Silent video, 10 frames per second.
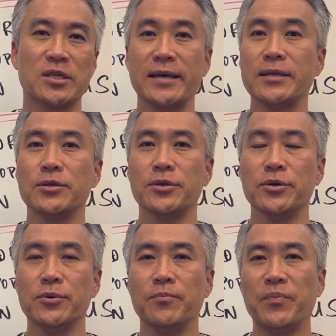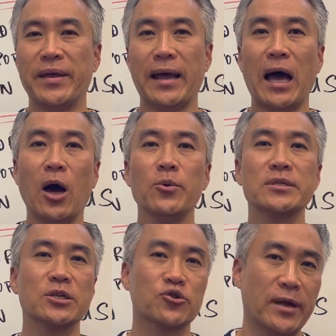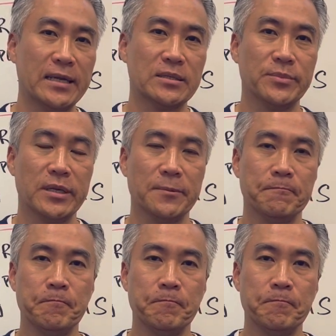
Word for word: can it do? And how is it transmitted?